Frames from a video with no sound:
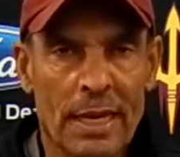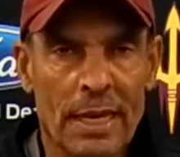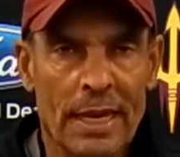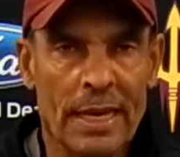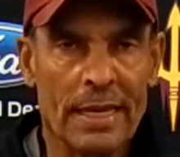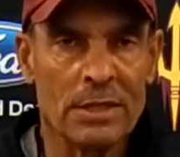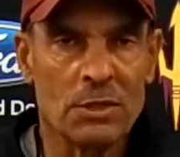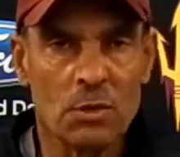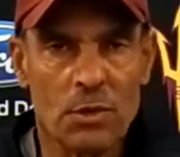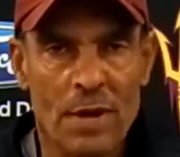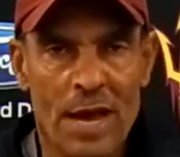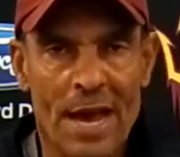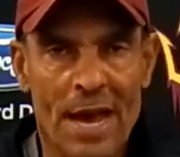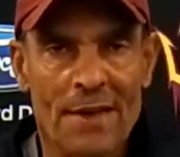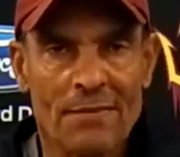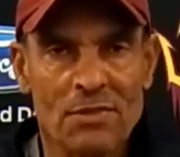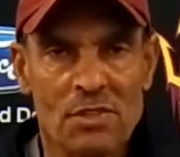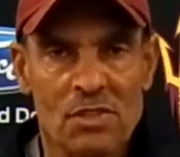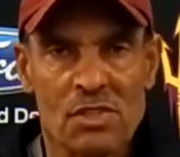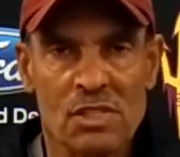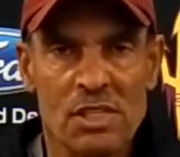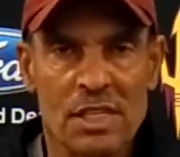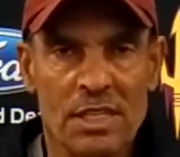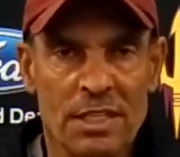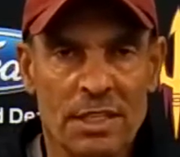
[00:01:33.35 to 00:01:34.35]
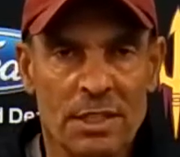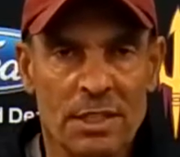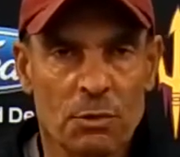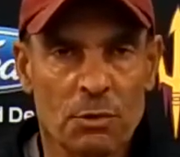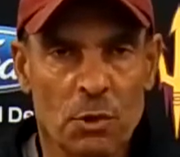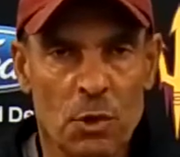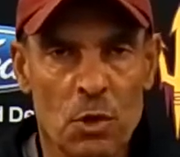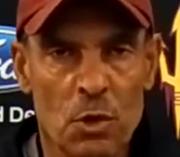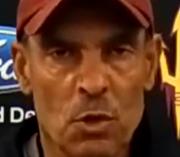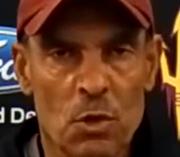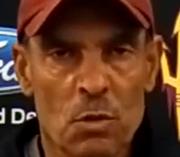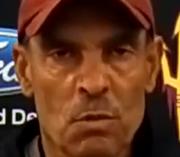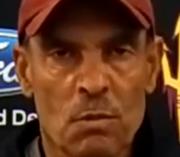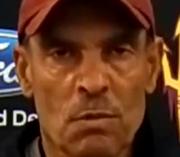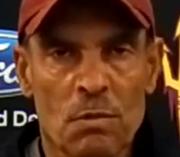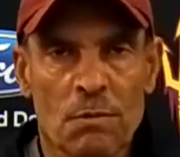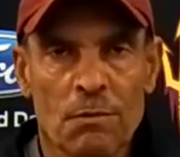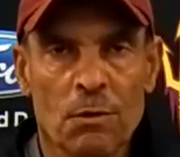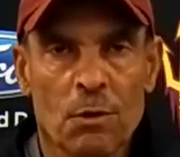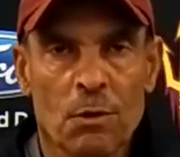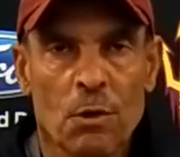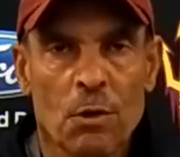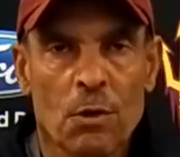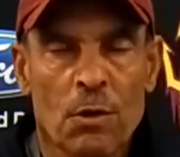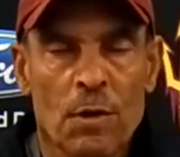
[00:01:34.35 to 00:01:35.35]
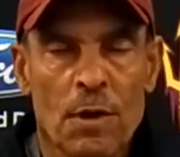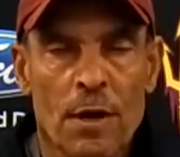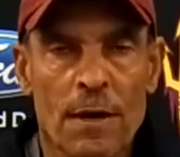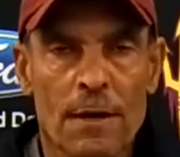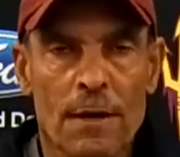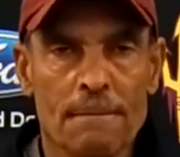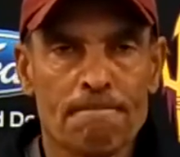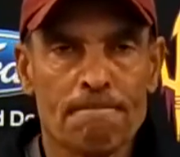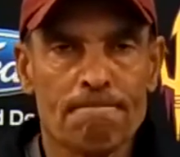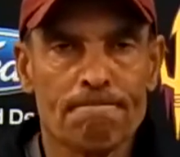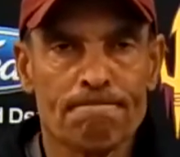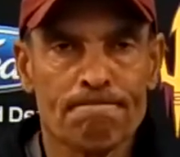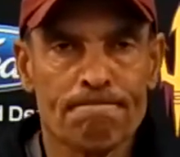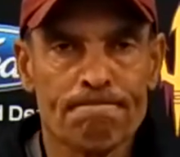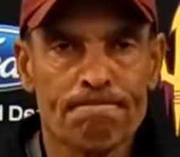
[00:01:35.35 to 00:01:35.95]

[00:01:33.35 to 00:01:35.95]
and to have to sit in the room for